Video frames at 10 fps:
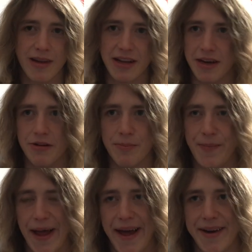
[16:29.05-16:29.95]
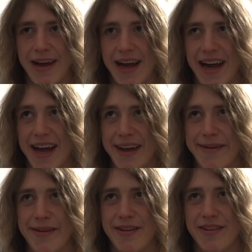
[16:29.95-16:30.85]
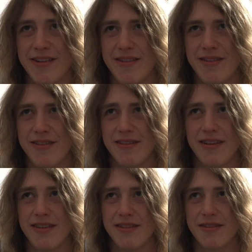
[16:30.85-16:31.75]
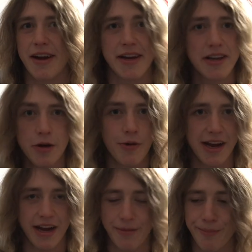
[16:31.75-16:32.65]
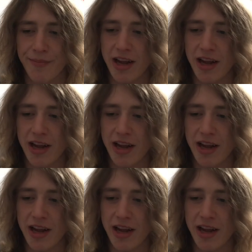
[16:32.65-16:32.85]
and going to bed at like 2 a.m.